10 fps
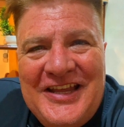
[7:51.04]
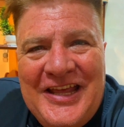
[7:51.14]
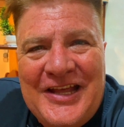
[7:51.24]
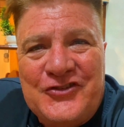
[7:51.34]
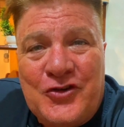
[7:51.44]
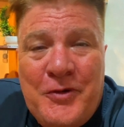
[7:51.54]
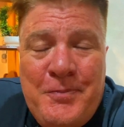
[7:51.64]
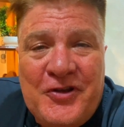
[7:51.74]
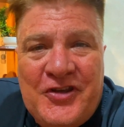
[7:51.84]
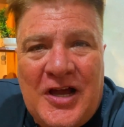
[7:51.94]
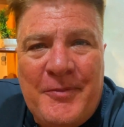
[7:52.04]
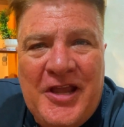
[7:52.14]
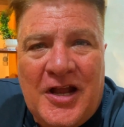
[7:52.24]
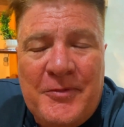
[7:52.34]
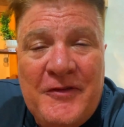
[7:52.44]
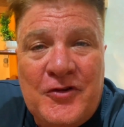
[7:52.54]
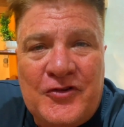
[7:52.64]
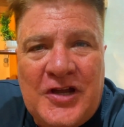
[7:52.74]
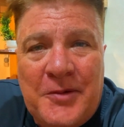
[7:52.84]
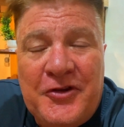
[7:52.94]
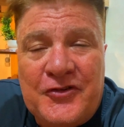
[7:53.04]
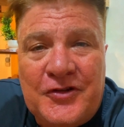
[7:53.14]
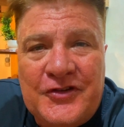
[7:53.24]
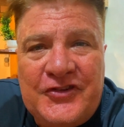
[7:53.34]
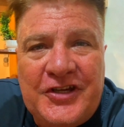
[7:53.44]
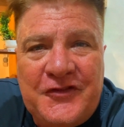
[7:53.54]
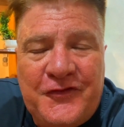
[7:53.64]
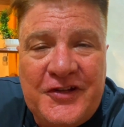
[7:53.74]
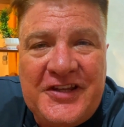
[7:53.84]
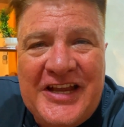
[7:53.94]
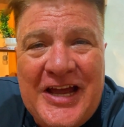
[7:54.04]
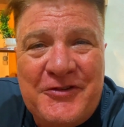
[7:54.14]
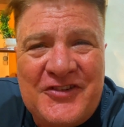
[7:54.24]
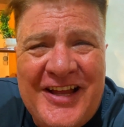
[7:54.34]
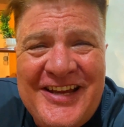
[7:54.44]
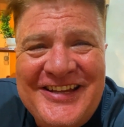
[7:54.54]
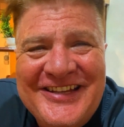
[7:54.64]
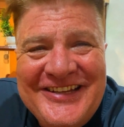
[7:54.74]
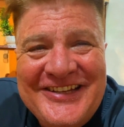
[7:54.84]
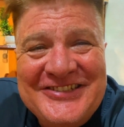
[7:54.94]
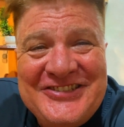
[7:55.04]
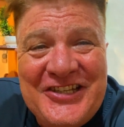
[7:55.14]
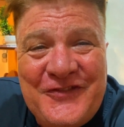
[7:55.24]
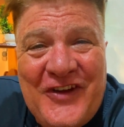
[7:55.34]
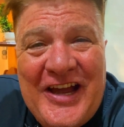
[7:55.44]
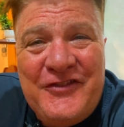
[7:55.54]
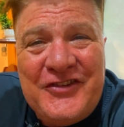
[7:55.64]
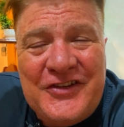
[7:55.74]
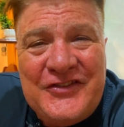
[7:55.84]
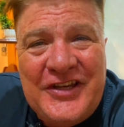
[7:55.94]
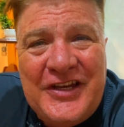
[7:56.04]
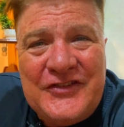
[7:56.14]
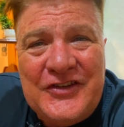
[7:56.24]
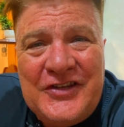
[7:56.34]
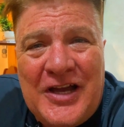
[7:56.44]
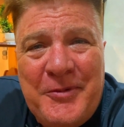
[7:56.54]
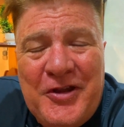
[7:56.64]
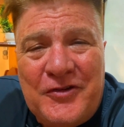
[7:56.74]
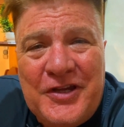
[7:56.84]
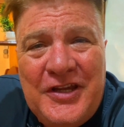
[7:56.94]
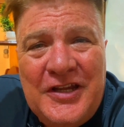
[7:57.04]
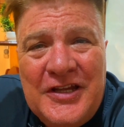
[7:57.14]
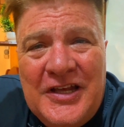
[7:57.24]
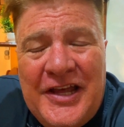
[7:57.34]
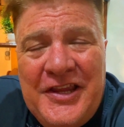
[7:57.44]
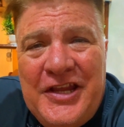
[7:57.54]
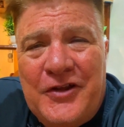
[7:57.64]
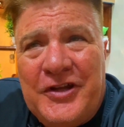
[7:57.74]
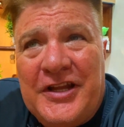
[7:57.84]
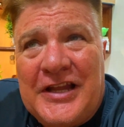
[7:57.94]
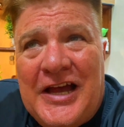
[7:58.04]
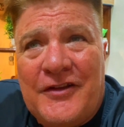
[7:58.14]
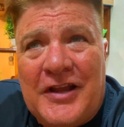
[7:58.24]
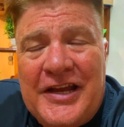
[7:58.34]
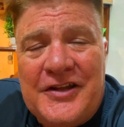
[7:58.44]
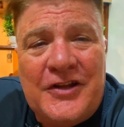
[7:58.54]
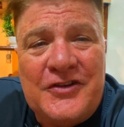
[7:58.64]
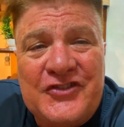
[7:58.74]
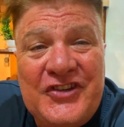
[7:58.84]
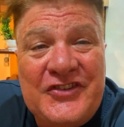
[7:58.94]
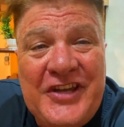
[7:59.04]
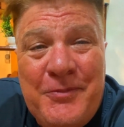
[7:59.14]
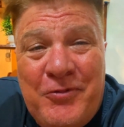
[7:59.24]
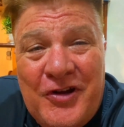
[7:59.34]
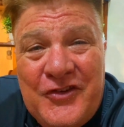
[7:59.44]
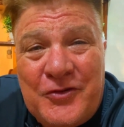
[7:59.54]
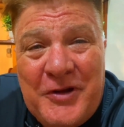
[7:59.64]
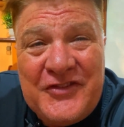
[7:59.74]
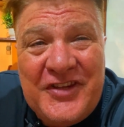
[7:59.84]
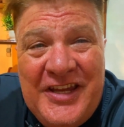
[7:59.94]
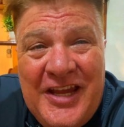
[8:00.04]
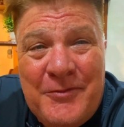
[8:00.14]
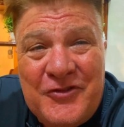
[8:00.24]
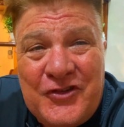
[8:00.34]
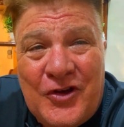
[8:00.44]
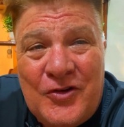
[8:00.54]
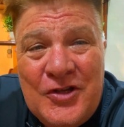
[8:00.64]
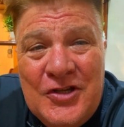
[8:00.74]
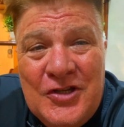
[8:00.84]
And so we put Tommy on him, even though Tommy was only six foot, the guy was like six five, six six, and Tommy only I think he only allowed like another six to eight points the rest of the game. So